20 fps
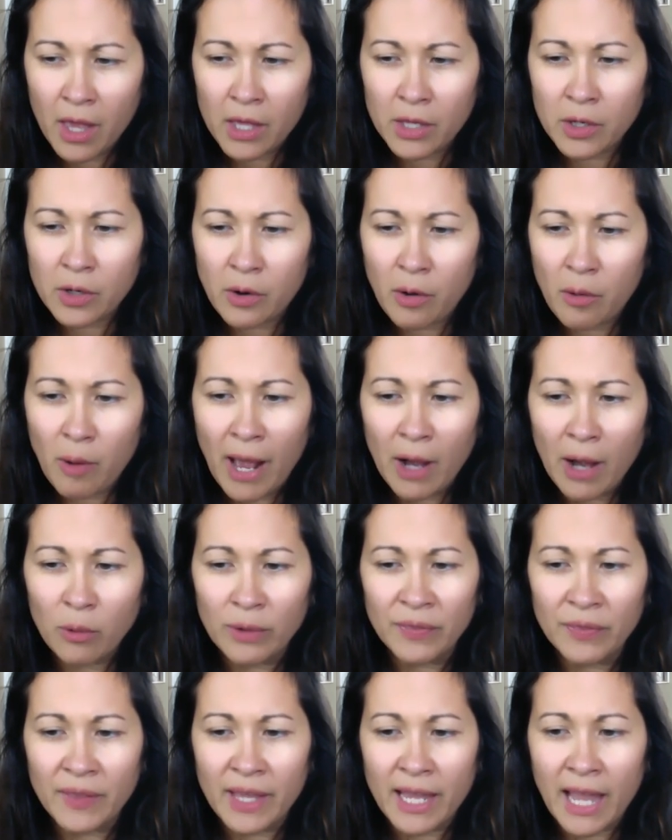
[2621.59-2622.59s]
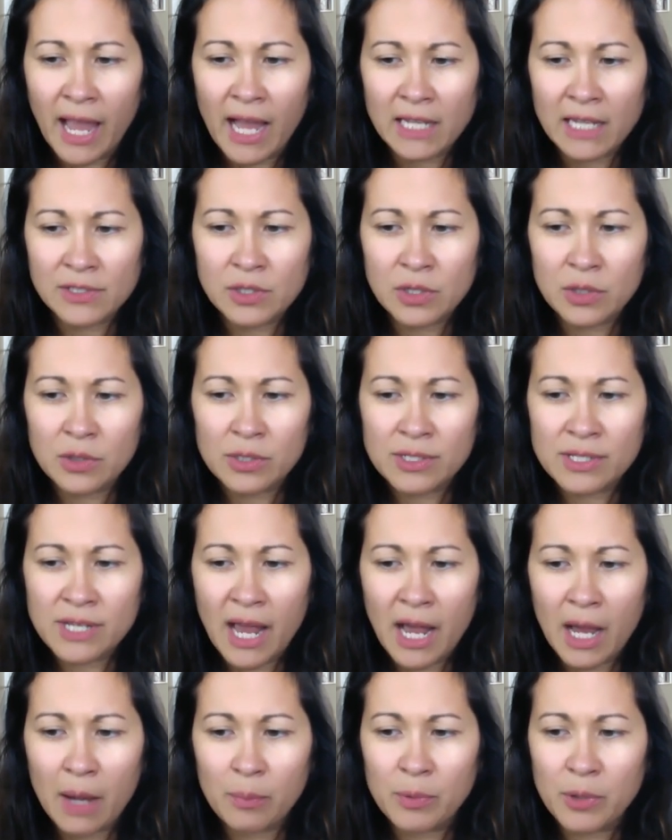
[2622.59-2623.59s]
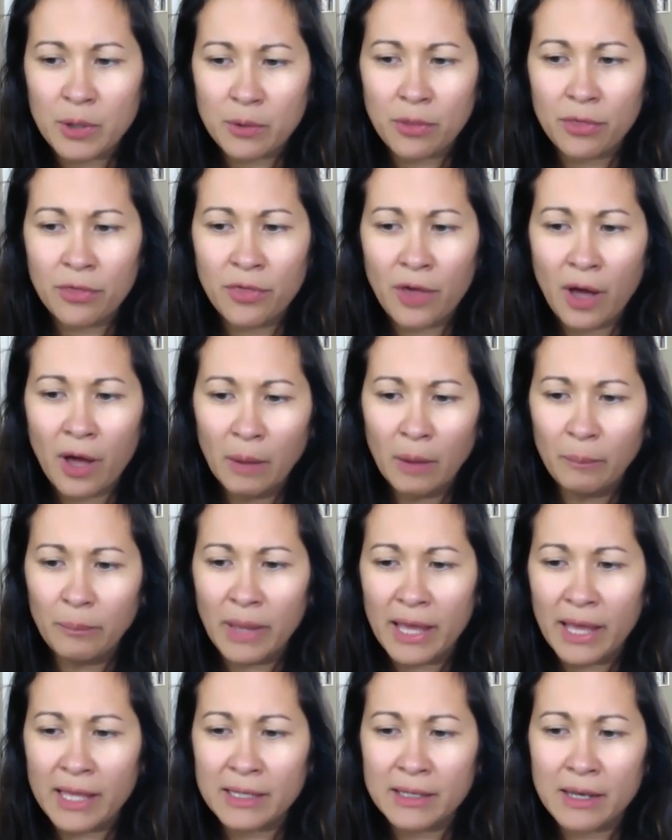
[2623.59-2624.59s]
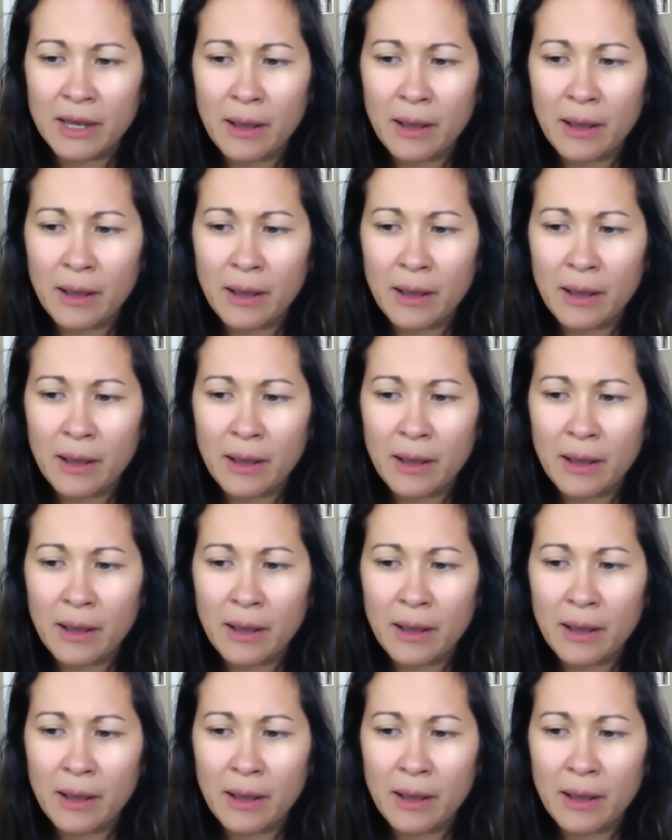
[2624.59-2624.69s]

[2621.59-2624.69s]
You know how when they ask you to tap your thumb and